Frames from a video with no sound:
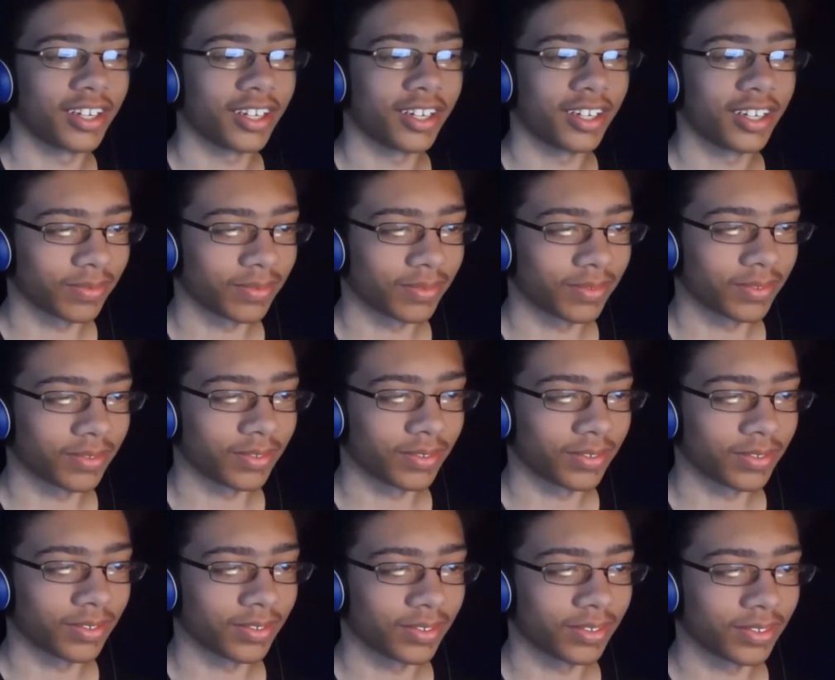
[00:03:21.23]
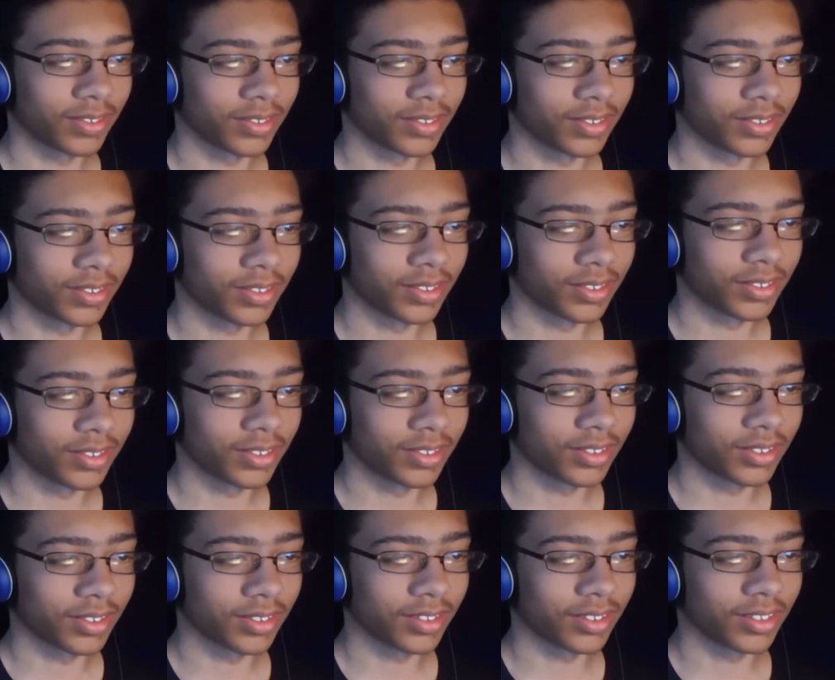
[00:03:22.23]

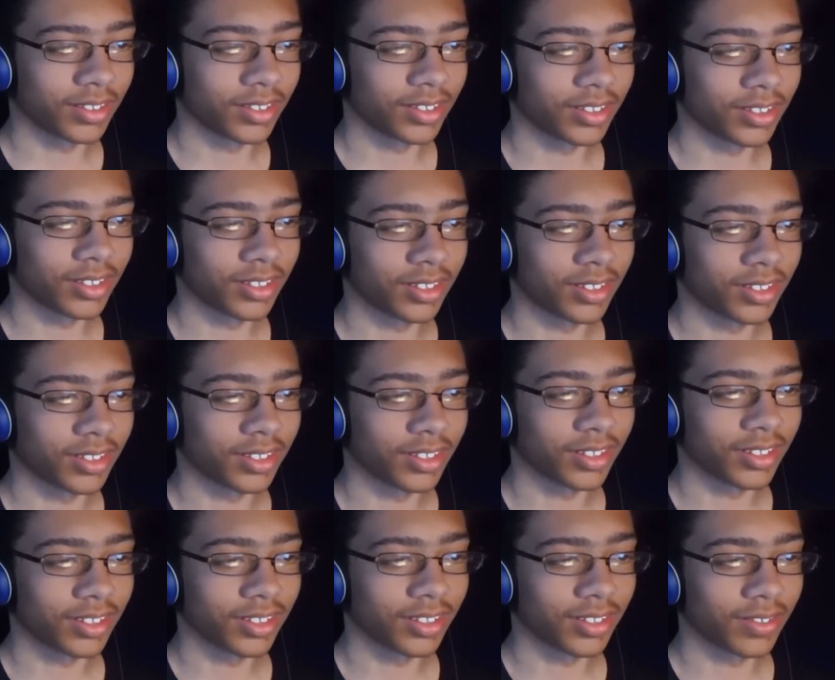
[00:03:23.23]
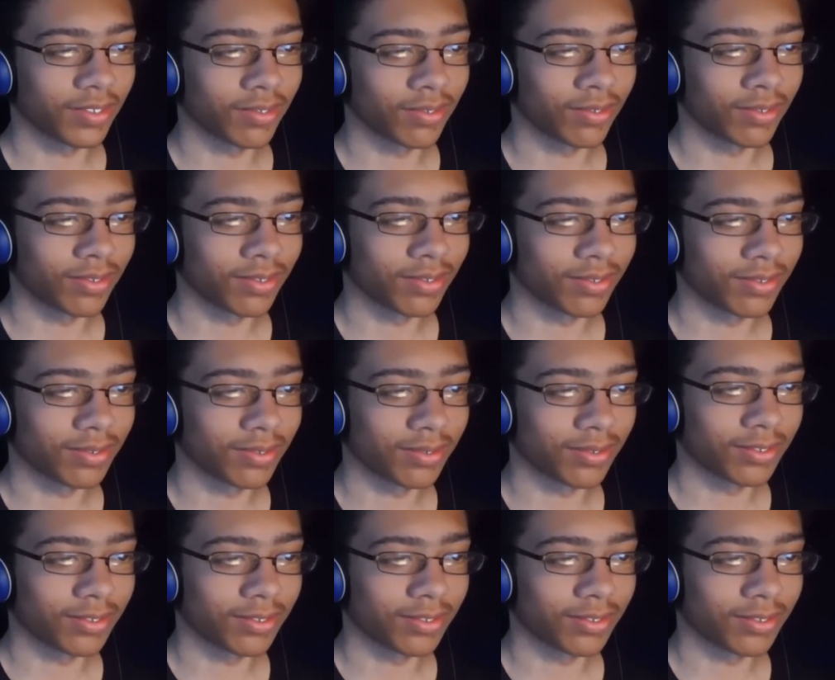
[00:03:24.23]
No one is speaking in this clip.